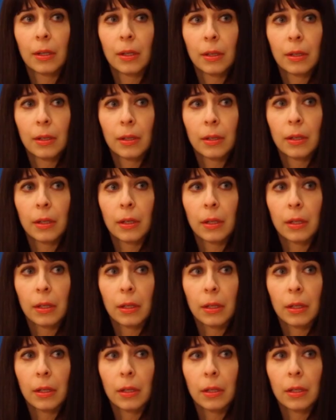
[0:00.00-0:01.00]

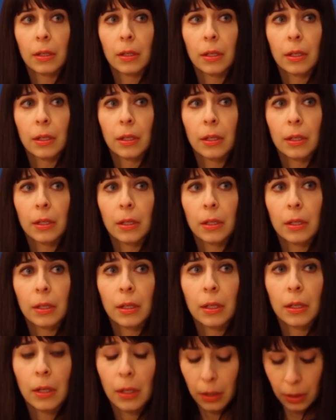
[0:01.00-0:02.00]

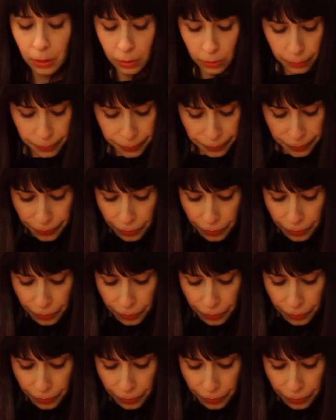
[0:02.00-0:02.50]
Nobody speaks.